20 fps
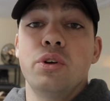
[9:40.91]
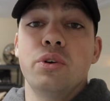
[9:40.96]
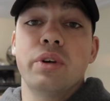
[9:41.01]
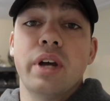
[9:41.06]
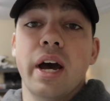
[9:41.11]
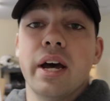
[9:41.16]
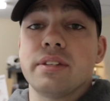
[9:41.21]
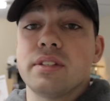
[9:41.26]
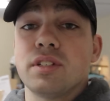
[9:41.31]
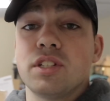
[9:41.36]
you
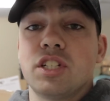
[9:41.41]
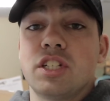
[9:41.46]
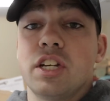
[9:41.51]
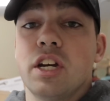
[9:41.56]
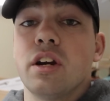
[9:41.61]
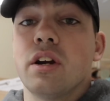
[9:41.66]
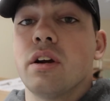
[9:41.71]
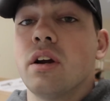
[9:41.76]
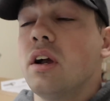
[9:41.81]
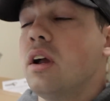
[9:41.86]
guys and
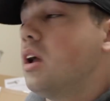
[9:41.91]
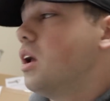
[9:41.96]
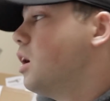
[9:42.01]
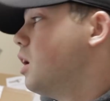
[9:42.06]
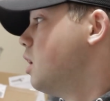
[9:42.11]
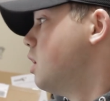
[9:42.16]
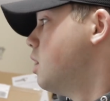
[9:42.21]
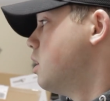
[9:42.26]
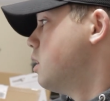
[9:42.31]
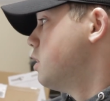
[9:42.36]
share
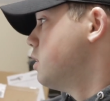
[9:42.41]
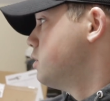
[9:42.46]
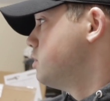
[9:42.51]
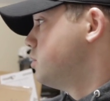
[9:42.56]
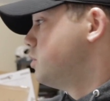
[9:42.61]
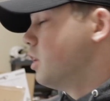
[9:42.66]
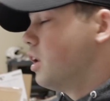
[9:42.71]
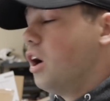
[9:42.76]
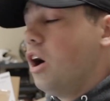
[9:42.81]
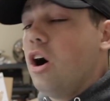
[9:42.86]

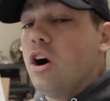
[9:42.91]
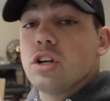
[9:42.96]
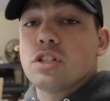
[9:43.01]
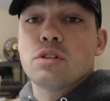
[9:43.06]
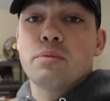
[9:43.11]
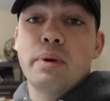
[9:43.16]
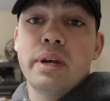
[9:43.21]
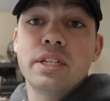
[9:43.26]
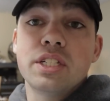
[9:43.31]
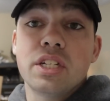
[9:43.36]
the
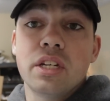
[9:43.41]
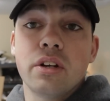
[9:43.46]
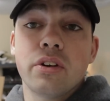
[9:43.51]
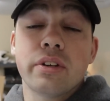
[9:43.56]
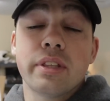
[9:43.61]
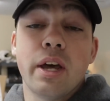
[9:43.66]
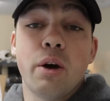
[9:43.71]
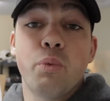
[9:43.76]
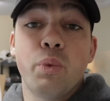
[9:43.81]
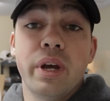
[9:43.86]
awesome
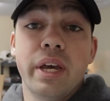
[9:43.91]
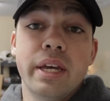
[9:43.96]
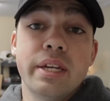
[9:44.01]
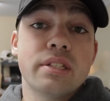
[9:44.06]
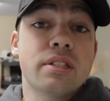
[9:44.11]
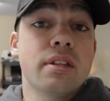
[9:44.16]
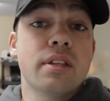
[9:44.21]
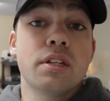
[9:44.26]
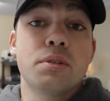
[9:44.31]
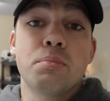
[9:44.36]
engineering that went
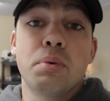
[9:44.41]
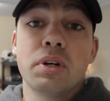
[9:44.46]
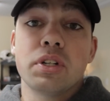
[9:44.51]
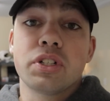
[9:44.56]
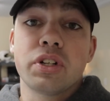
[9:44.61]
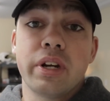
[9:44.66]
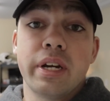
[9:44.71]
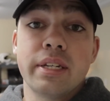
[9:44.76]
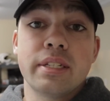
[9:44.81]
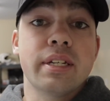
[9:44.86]
into this
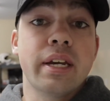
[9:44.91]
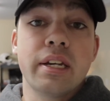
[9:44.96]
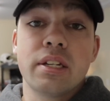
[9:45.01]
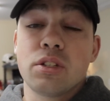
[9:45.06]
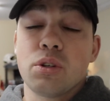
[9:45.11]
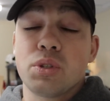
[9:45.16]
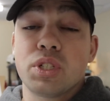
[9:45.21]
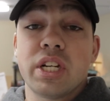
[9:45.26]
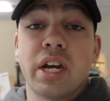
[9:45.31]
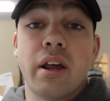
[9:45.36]
pusher intake.
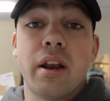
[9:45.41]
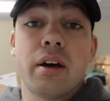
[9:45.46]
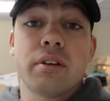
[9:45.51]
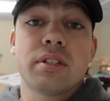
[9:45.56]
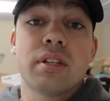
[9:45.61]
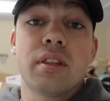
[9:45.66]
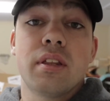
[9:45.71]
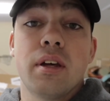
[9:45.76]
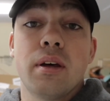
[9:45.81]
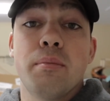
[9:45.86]
So shout out
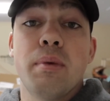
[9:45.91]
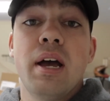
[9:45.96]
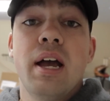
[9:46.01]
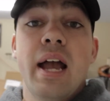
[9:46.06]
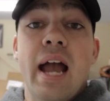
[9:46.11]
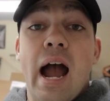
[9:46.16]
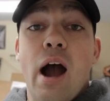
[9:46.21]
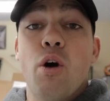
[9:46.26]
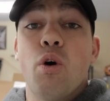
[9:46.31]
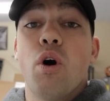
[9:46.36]
to them.
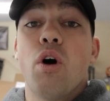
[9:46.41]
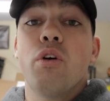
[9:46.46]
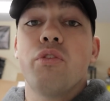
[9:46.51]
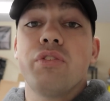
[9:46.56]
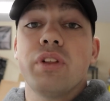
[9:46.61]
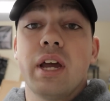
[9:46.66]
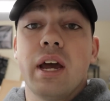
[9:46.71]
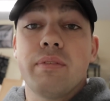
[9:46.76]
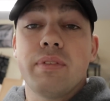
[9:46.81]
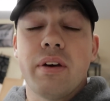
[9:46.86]
I will
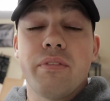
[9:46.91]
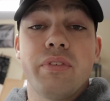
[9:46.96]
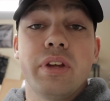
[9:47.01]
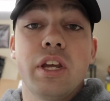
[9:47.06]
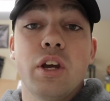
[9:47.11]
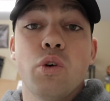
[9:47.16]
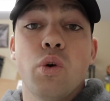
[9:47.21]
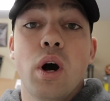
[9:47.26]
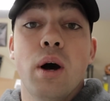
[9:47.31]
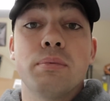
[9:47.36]
hopefully have that
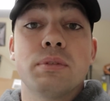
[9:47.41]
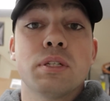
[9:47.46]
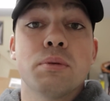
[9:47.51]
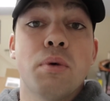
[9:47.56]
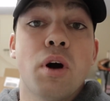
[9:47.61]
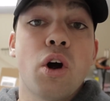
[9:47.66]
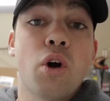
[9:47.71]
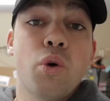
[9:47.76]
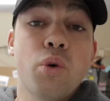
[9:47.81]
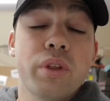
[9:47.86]
video up
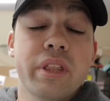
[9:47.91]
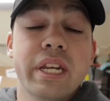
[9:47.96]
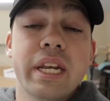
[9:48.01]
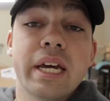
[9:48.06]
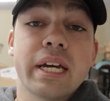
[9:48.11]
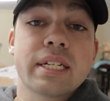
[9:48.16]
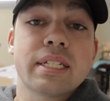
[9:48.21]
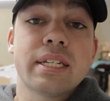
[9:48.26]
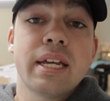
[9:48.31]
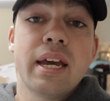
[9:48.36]
tomorrow or the
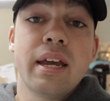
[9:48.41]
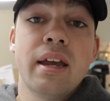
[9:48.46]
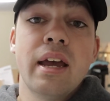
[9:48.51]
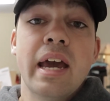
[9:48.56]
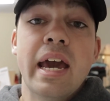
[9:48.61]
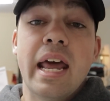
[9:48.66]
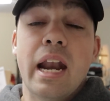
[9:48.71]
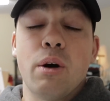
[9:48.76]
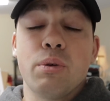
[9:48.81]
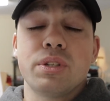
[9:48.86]
next day,
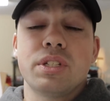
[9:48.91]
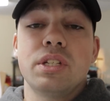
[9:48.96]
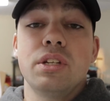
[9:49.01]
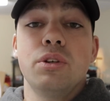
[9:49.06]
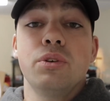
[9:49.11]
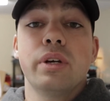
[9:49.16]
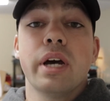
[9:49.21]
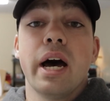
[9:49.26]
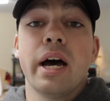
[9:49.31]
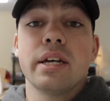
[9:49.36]
and I will see
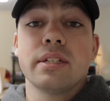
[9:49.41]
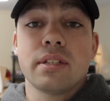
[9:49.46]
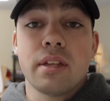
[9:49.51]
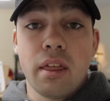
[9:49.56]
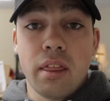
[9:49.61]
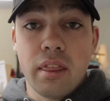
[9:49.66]
you guys